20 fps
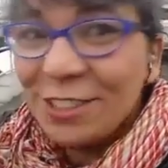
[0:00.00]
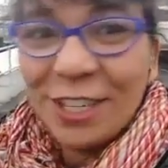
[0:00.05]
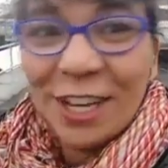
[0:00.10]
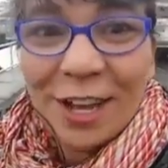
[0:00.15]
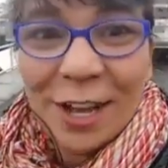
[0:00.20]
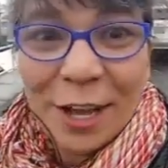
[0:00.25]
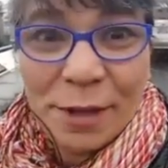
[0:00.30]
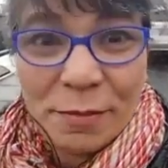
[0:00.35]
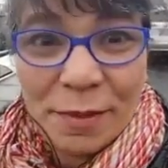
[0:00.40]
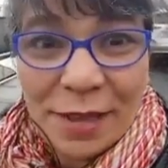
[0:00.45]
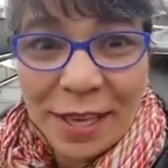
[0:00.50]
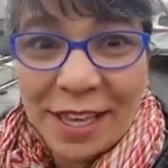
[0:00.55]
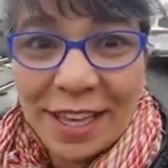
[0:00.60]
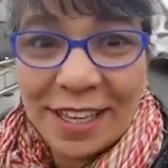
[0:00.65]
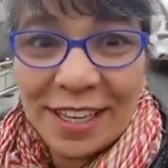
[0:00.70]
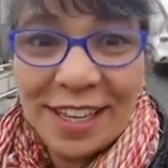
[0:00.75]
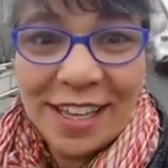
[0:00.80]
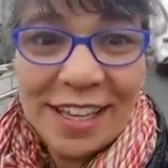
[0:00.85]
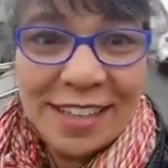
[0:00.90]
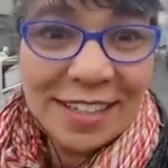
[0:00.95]

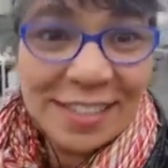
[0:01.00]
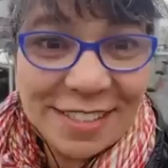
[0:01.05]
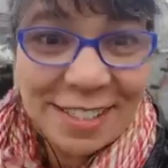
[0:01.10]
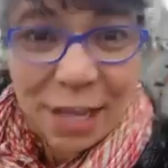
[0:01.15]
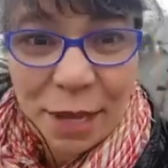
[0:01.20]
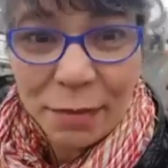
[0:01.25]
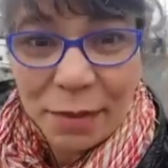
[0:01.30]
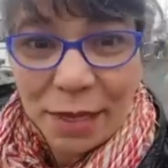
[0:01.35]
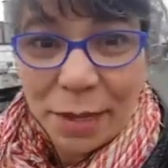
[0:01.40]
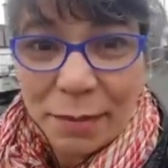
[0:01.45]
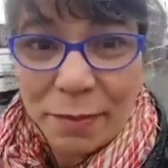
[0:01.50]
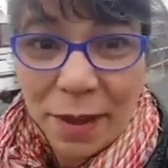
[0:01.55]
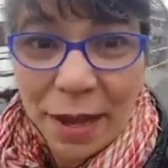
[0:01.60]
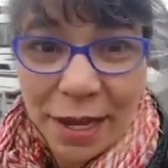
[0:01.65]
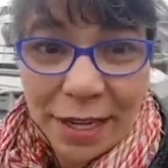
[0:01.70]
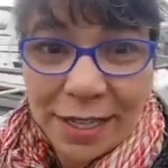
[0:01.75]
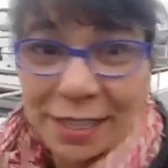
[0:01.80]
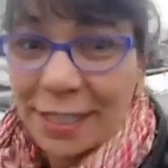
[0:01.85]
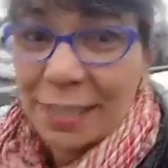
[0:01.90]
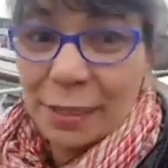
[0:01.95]
The zombie
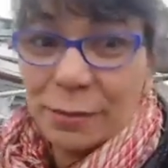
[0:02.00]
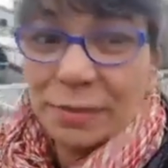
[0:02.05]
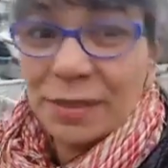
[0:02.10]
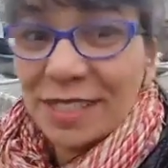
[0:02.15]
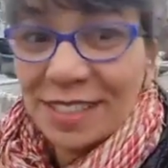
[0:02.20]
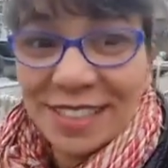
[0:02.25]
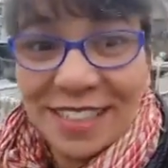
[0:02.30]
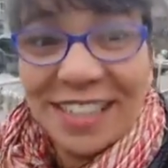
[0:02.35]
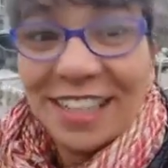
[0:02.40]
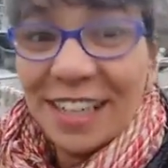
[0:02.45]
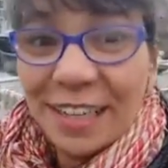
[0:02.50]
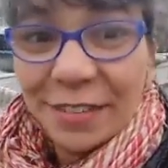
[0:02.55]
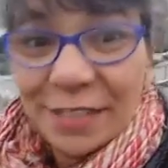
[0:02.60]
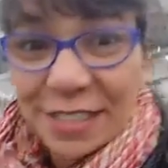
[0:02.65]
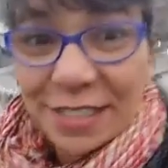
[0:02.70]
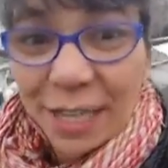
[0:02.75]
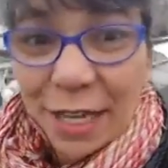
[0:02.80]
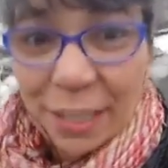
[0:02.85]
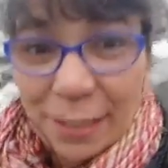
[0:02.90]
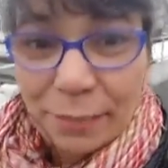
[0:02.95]
apocalypse.
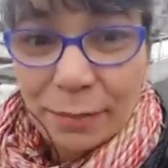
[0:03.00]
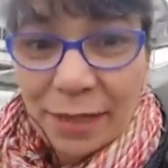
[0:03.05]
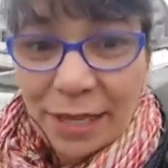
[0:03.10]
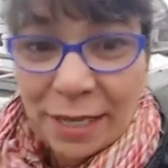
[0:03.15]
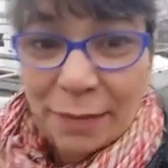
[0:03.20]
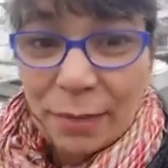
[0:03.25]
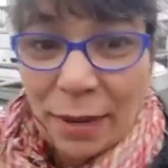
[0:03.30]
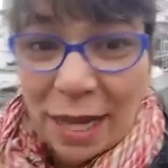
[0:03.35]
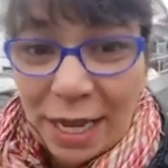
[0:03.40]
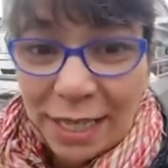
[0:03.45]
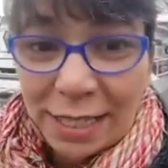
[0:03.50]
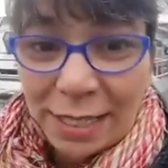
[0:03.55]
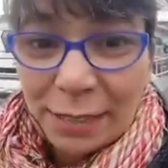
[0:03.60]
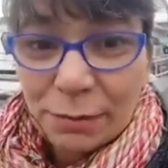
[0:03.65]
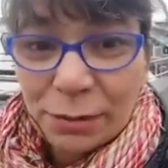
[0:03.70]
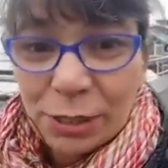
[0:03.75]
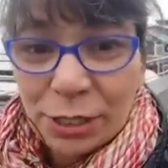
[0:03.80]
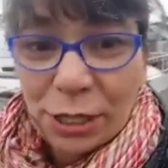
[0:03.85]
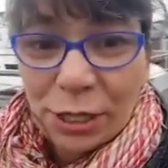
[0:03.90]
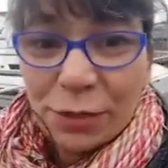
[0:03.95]
The zombie
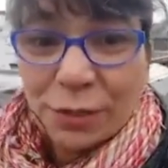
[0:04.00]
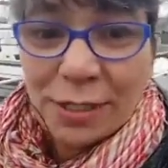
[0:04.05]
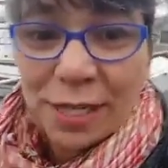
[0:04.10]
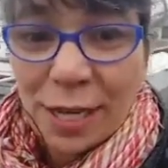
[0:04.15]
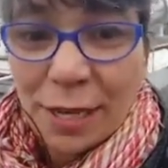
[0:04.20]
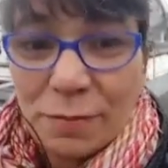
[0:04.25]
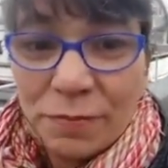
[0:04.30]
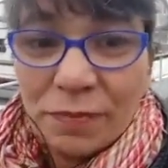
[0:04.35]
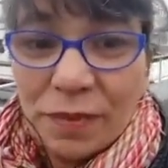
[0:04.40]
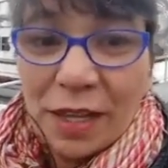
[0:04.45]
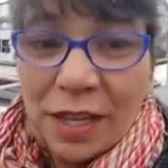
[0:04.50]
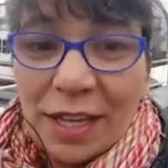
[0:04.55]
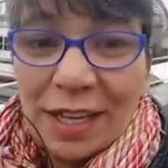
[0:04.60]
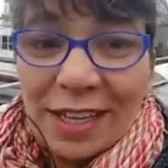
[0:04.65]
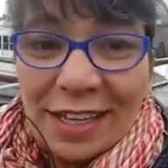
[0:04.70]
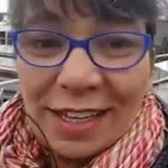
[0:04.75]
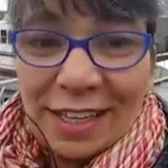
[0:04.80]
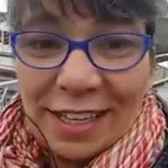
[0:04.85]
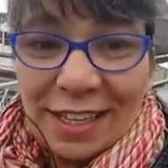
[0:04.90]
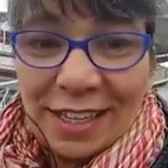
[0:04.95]
apocalypse shows up.
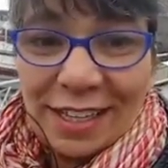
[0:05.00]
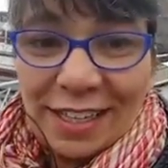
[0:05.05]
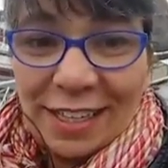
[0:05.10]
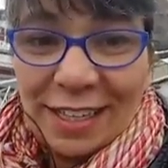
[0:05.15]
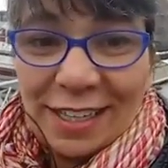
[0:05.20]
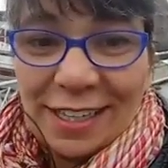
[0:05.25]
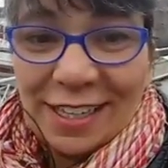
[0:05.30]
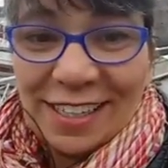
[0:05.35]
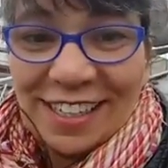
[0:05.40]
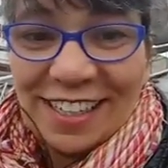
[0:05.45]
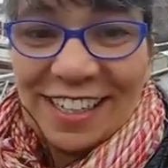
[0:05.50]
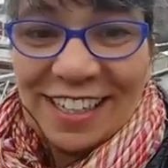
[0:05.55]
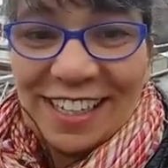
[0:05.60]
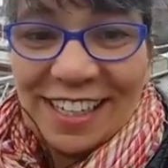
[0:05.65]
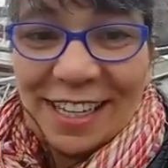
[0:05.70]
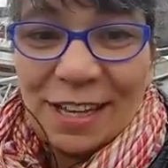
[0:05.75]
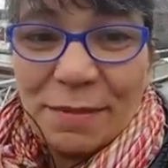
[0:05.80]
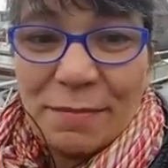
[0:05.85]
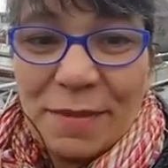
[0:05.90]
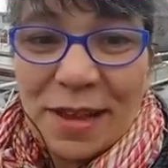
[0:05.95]

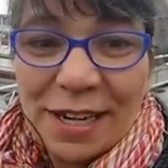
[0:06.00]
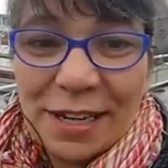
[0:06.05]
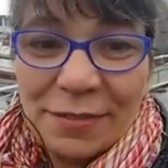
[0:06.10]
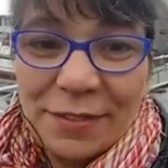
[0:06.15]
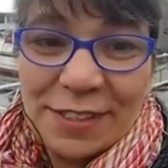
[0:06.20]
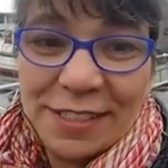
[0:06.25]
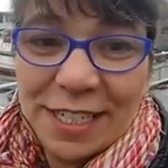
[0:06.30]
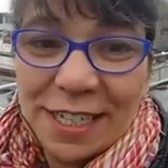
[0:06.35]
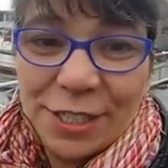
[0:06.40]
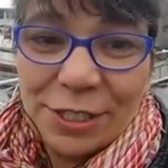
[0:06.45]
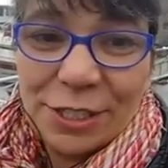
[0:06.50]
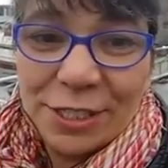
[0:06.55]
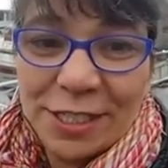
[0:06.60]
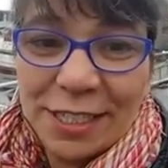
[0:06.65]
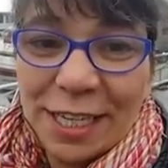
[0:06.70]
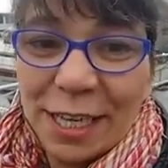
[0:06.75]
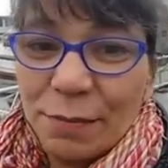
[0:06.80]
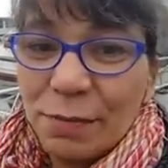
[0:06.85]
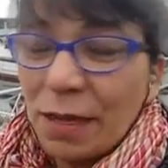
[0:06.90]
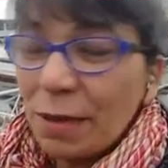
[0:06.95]

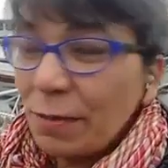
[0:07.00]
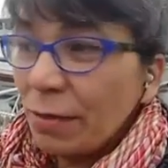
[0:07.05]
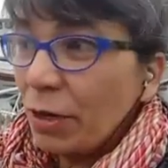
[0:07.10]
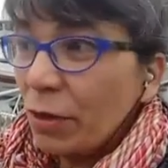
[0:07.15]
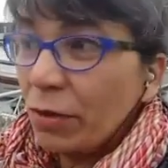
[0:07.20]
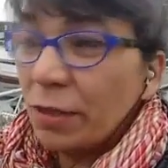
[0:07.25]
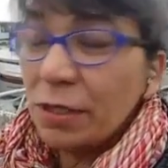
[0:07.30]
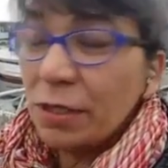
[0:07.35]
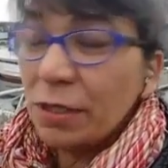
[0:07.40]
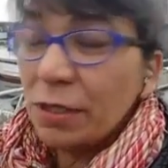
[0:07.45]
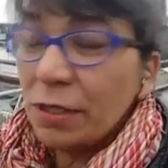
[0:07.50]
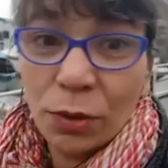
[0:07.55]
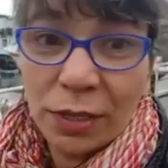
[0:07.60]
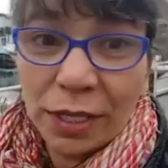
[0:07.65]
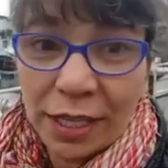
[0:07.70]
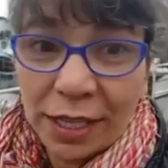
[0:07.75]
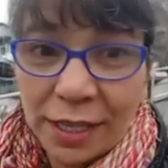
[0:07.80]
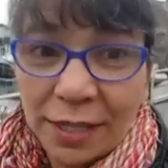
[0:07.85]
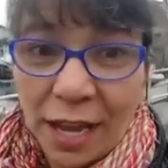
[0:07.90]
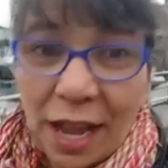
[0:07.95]
Manifestations keep them going.
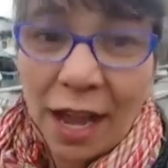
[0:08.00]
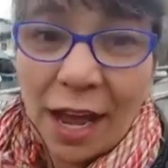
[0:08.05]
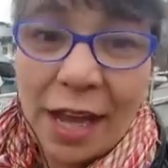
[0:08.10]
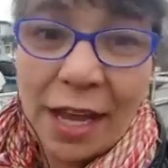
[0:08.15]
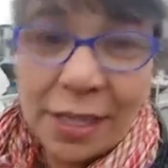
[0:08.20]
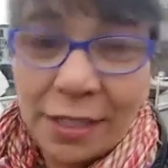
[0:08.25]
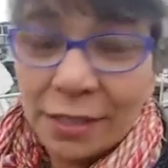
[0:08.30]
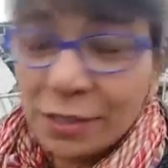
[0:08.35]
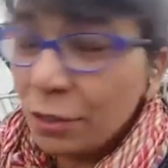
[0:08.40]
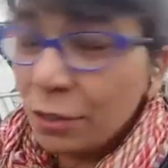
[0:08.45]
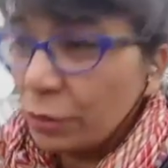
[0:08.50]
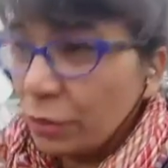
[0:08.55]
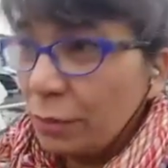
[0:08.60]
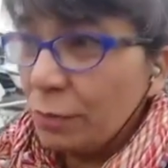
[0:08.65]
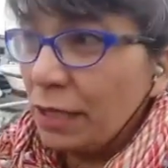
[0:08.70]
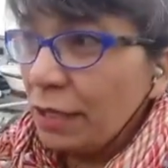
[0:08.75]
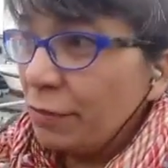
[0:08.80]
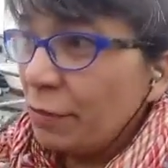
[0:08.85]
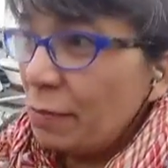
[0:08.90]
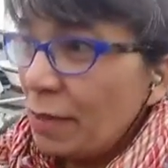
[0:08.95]
Totally. I totally
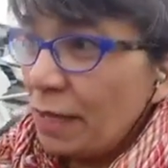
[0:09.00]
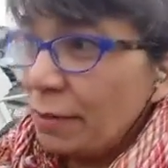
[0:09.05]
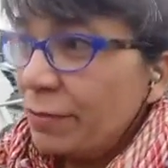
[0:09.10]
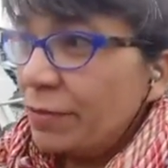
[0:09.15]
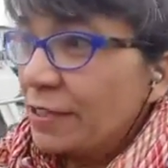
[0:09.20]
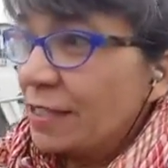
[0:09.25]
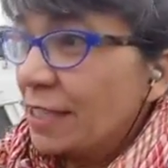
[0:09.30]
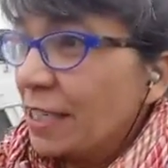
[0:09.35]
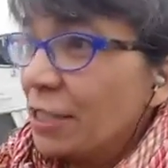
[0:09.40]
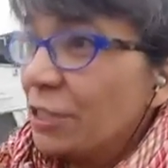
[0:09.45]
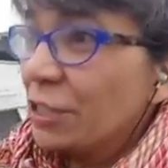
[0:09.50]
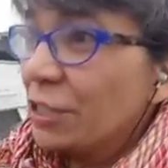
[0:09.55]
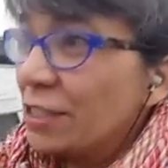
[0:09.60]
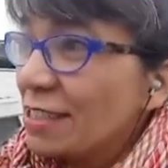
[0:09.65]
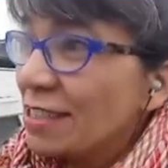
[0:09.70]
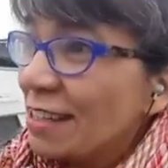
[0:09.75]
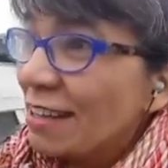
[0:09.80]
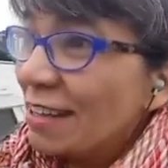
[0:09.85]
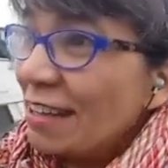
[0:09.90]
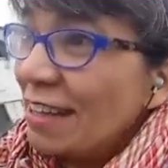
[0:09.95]
believe in
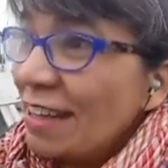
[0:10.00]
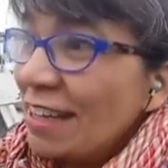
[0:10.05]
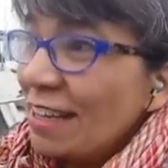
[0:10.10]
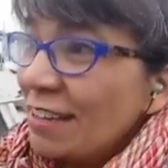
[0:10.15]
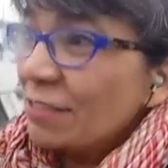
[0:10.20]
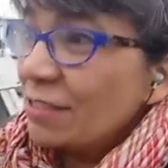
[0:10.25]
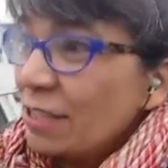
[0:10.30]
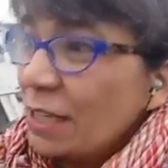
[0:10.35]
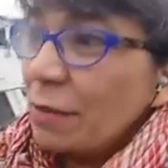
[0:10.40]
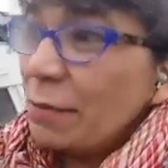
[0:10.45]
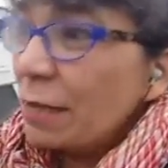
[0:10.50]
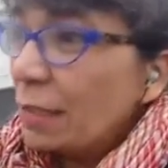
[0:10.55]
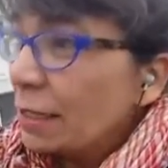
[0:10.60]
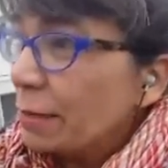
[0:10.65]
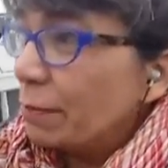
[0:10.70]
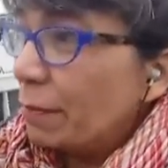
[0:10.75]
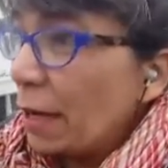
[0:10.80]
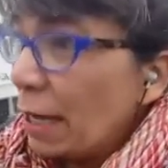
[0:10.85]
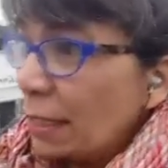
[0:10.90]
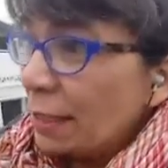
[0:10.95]
manifestations. The zombie
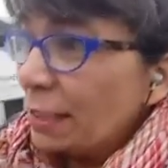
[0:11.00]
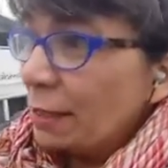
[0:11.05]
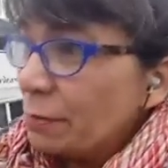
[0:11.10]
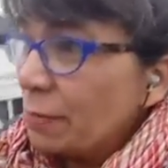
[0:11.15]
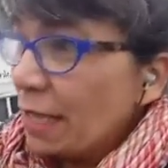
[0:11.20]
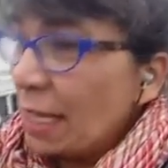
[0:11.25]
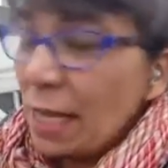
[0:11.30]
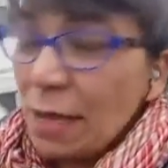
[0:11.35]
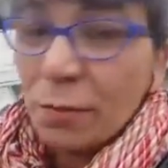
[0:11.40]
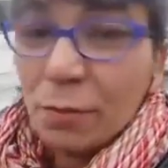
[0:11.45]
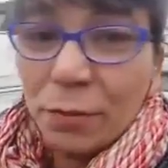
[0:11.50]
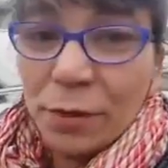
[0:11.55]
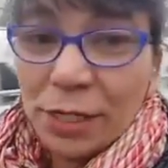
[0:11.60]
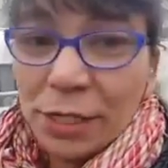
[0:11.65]
apocalypse came.